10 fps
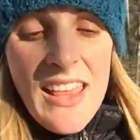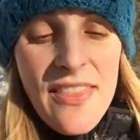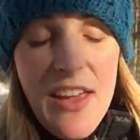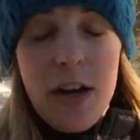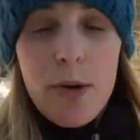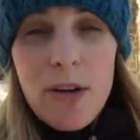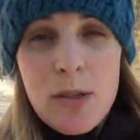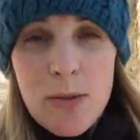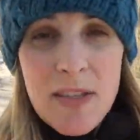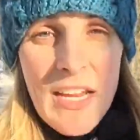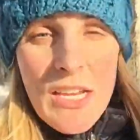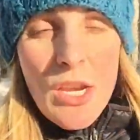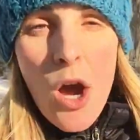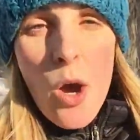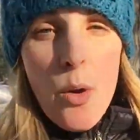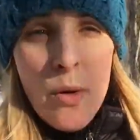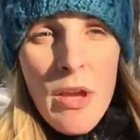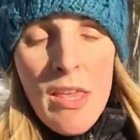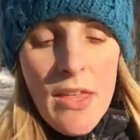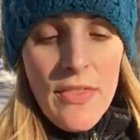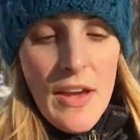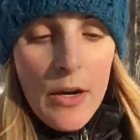that they are going to say no, that they